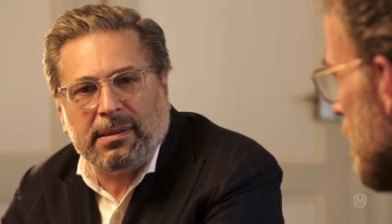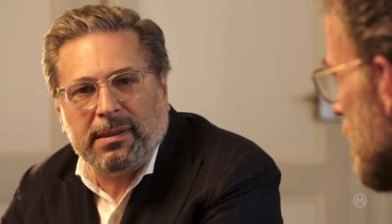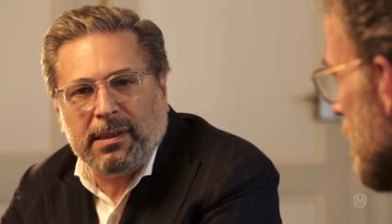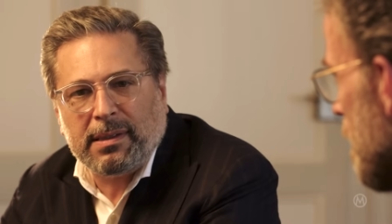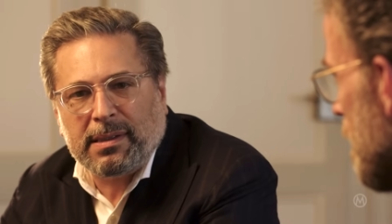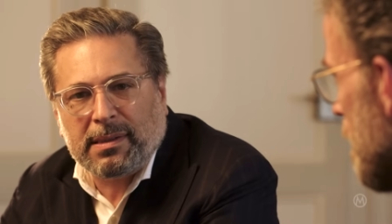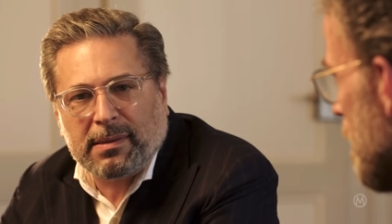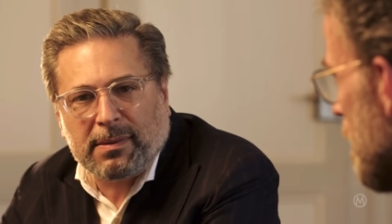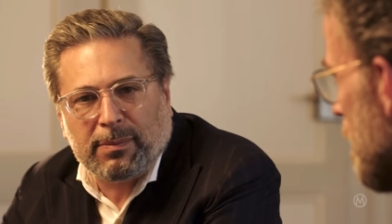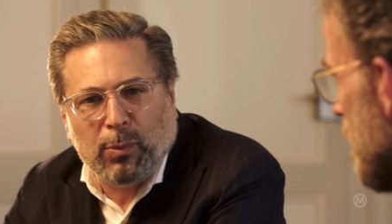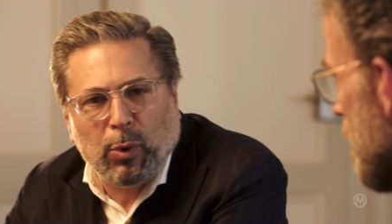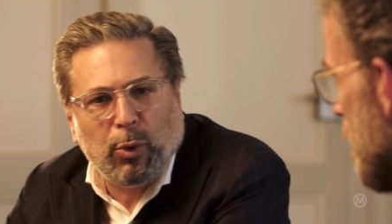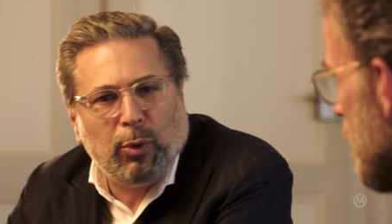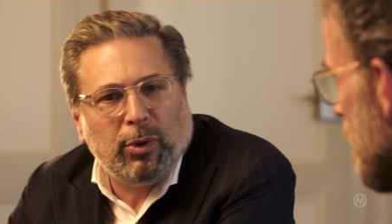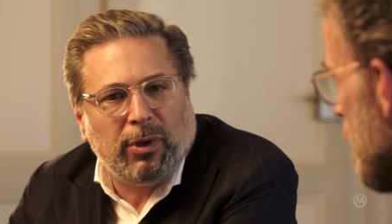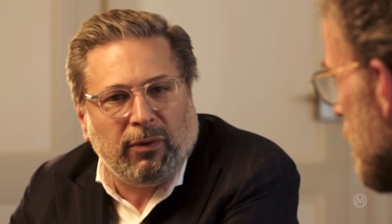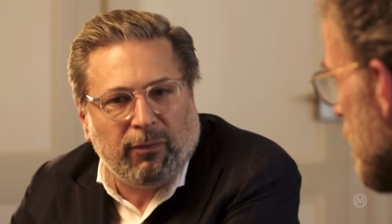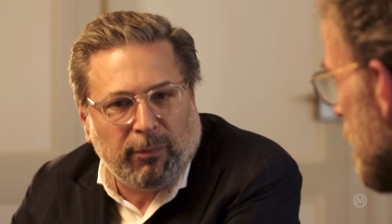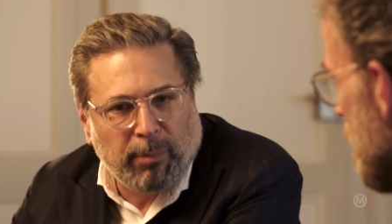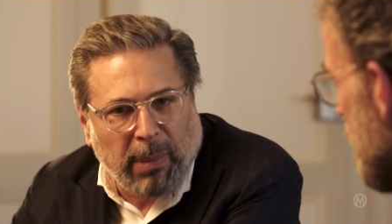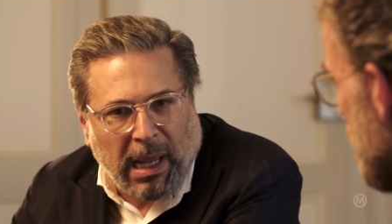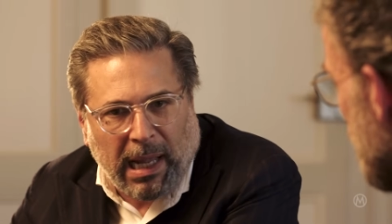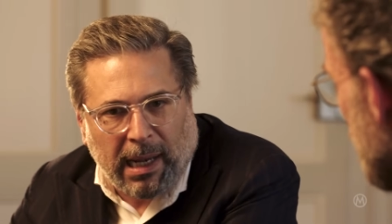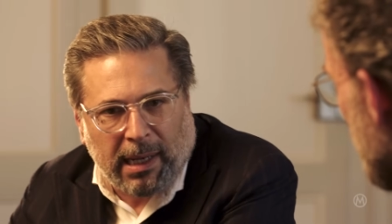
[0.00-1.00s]
this mood
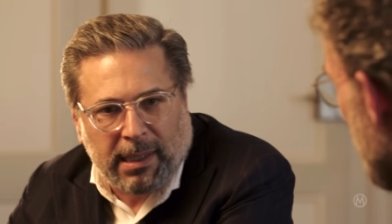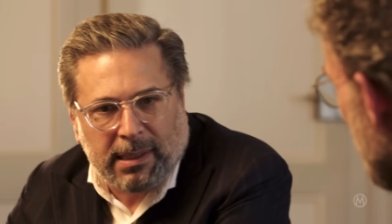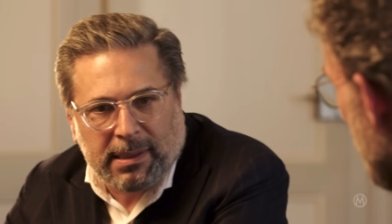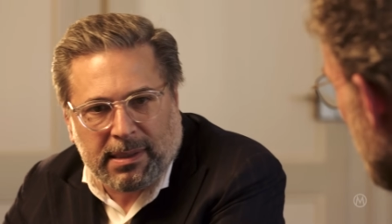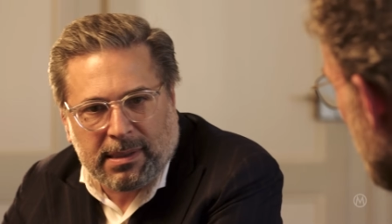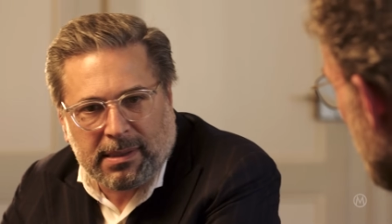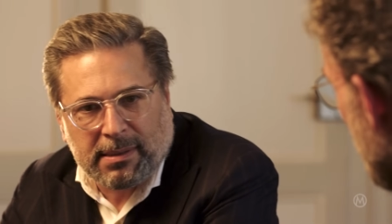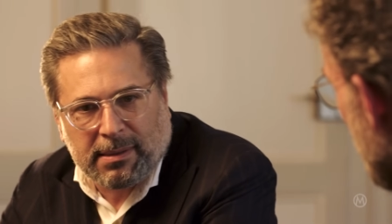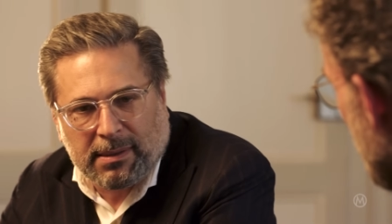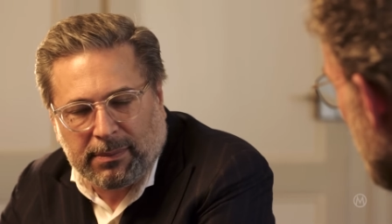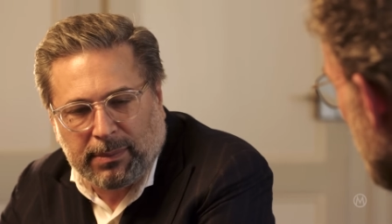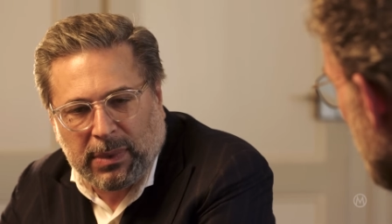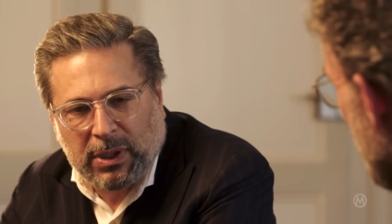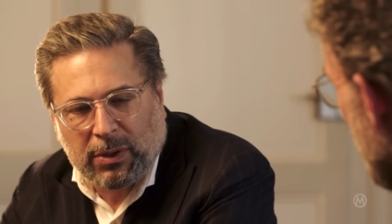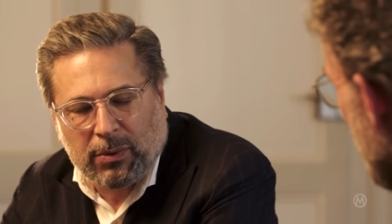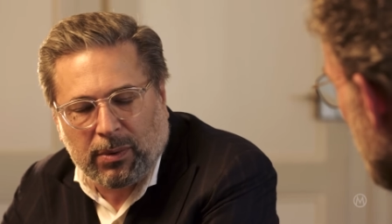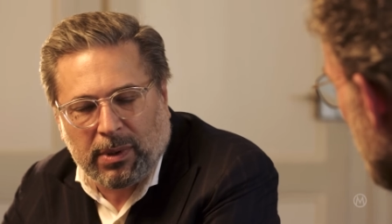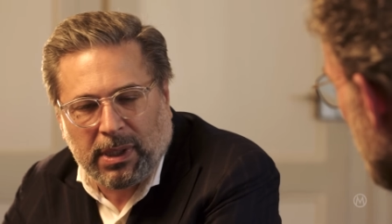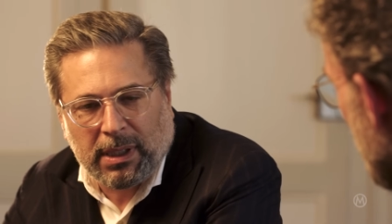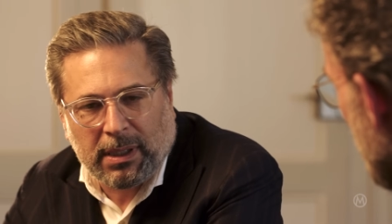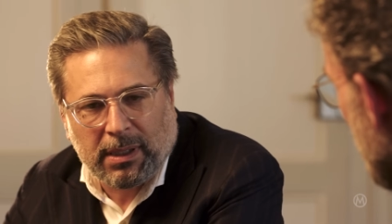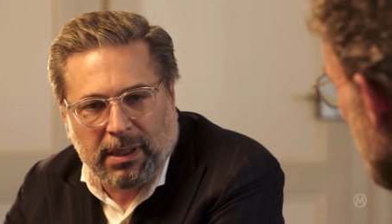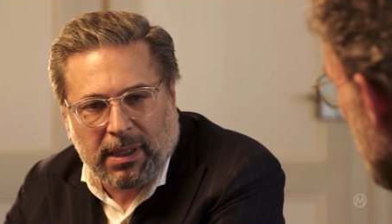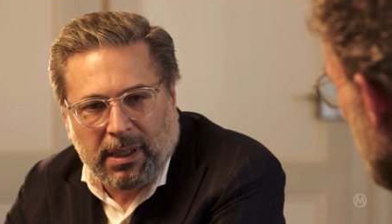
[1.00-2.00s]
of balance
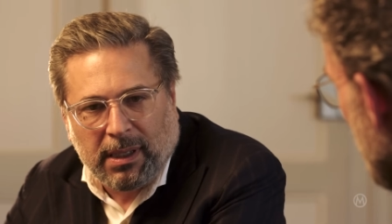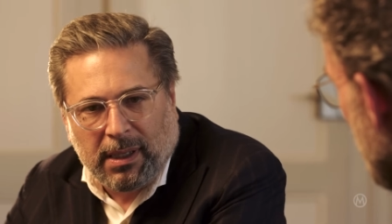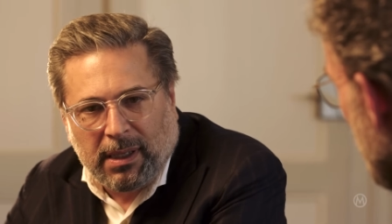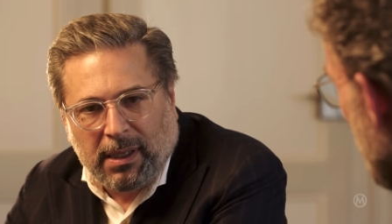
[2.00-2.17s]
between